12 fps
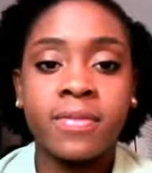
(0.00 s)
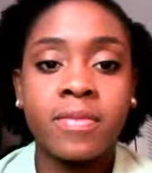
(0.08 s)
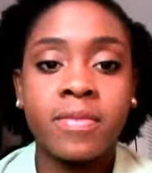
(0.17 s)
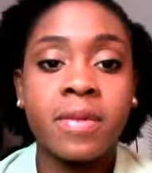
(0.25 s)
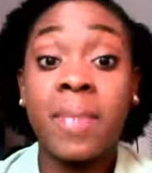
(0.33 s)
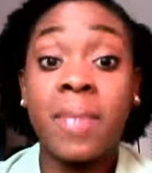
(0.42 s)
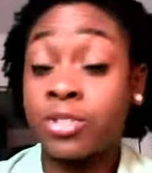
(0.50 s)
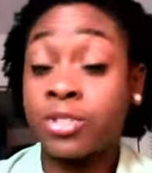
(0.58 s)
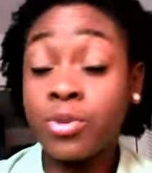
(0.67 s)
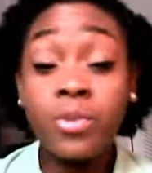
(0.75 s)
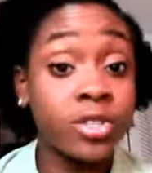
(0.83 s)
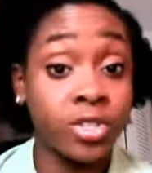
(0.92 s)
And by
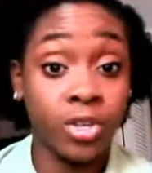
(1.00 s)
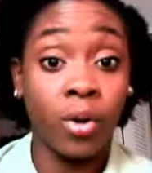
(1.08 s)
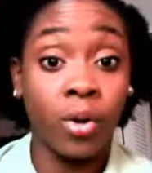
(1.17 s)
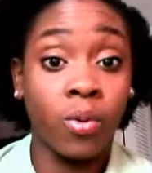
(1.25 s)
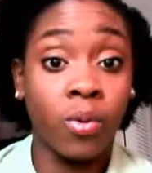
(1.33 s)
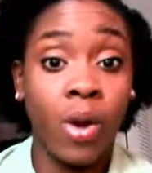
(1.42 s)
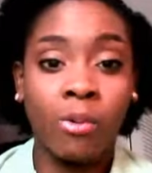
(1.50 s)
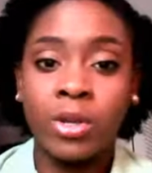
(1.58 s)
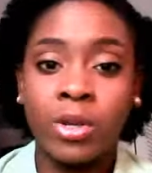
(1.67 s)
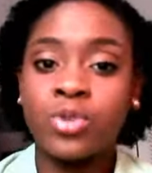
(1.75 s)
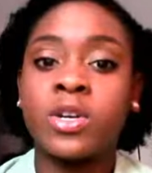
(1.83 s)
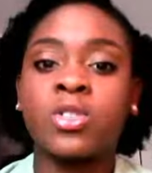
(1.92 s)
doing so, what we
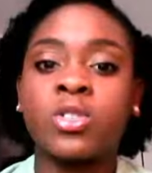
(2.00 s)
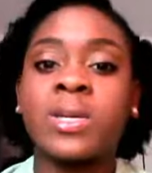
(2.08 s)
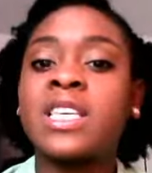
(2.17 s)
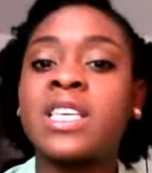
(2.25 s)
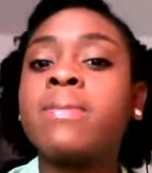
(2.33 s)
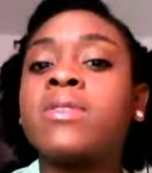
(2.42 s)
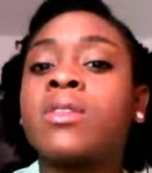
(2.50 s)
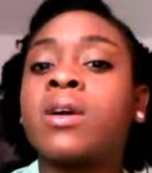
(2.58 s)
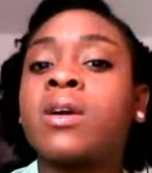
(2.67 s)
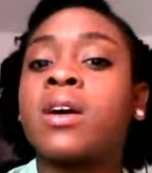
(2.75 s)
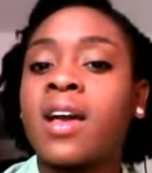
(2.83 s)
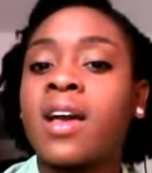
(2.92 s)
do is we keep
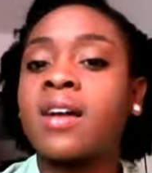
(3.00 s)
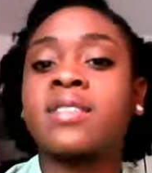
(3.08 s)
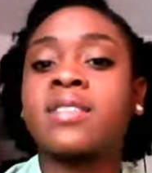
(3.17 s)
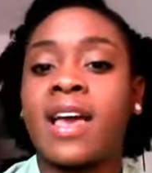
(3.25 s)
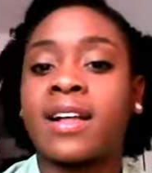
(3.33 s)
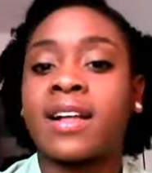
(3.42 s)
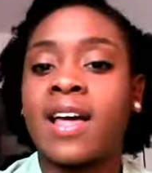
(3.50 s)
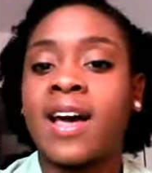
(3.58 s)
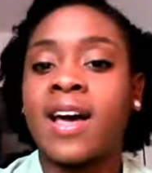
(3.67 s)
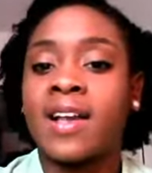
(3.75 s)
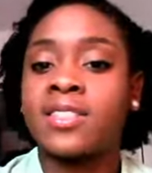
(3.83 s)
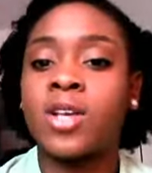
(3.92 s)
the contact
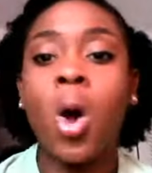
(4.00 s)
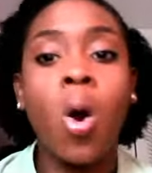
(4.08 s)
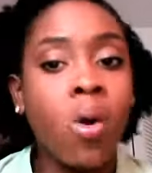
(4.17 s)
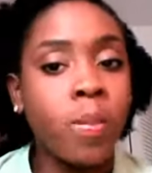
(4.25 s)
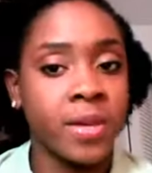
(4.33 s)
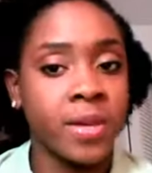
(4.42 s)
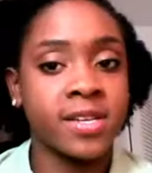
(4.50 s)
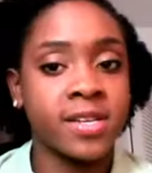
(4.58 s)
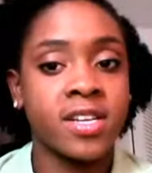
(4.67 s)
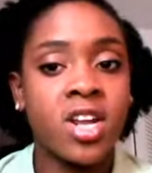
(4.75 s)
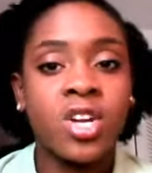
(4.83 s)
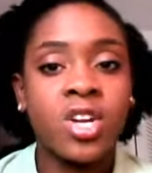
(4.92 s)
lines open
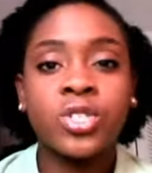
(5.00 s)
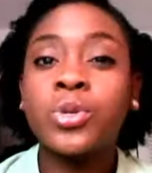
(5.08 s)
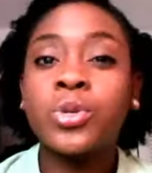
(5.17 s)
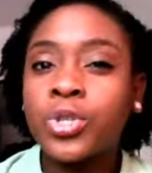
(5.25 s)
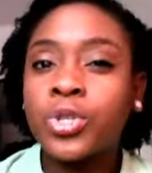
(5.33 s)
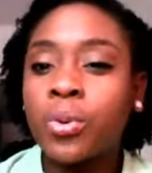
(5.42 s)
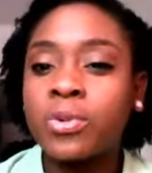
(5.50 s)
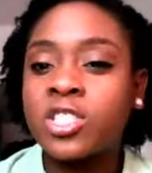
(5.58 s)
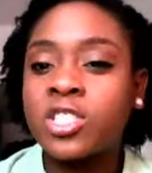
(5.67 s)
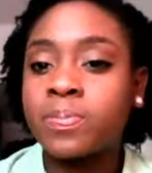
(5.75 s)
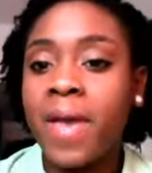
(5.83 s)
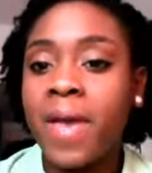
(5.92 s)
to show
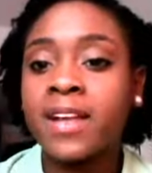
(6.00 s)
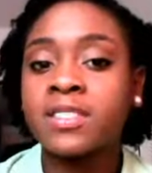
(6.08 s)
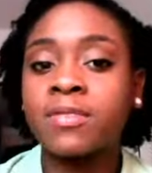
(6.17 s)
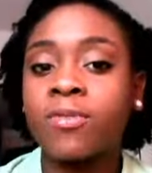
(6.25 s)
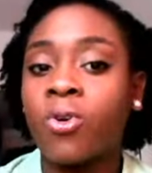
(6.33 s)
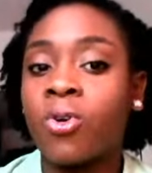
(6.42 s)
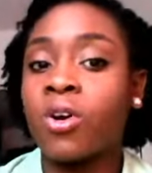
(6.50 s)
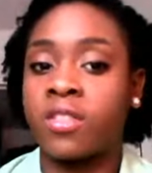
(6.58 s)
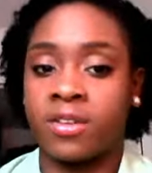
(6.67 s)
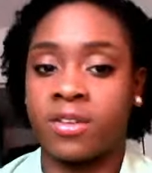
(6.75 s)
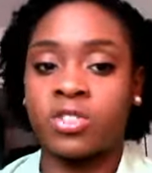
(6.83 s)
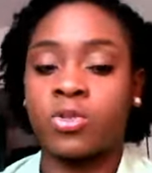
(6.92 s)
respect for
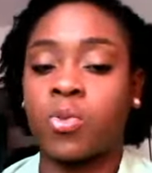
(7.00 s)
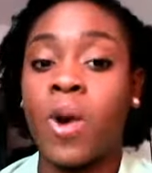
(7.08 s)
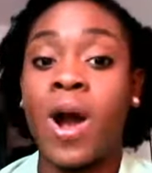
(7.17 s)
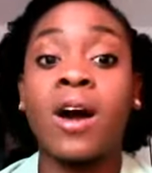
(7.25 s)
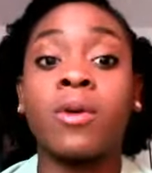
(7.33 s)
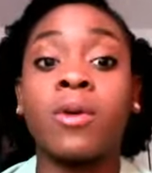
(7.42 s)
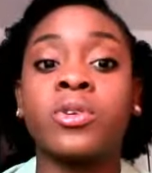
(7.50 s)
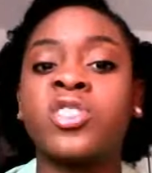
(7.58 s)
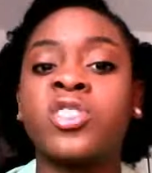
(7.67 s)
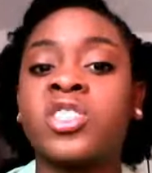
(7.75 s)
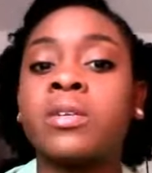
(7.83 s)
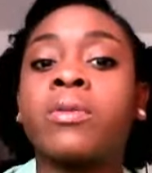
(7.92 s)
others while we're
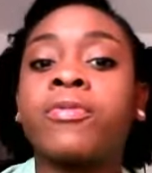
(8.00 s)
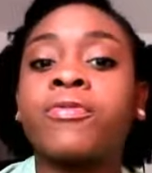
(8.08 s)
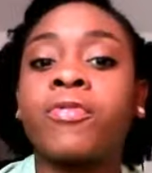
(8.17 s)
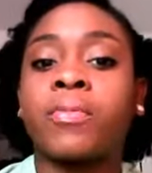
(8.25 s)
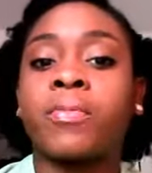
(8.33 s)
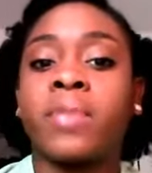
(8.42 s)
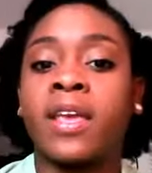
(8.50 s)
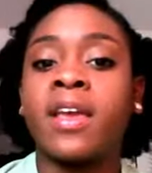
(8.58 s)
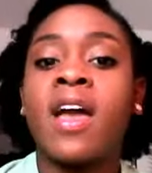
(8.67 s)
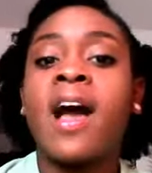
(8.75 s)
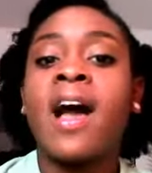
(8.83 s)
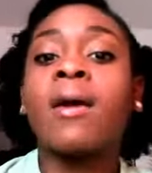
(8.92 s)
still affirming
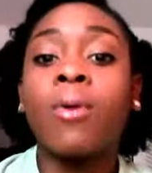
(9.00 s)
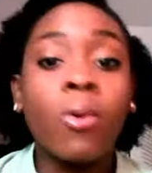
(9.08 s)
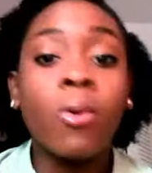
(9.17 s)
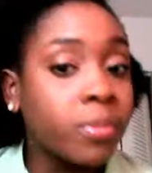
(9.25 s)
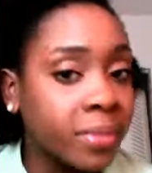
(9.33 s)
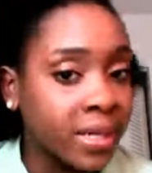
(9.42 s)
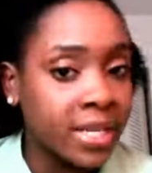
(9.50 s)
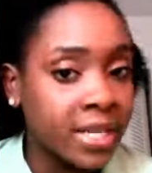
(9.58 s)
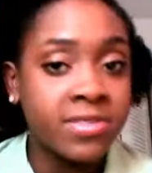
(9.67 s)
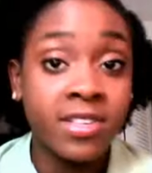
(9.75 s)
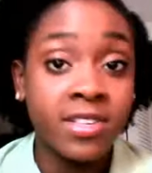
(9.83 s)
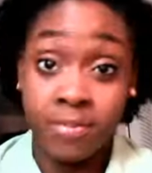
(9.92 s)
our own
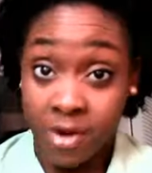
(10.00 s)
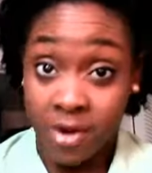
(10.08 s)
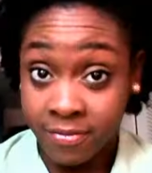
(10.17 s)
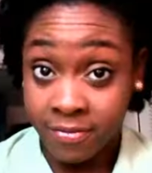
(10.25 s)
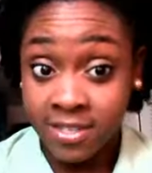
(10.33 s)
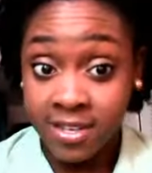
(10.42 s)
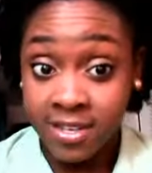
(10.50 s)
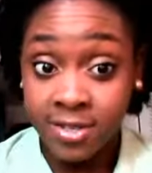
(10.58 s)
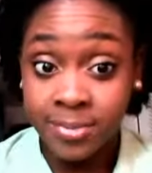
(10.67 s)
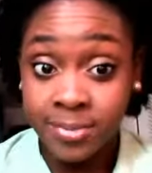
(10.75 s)
beliefs and preferences.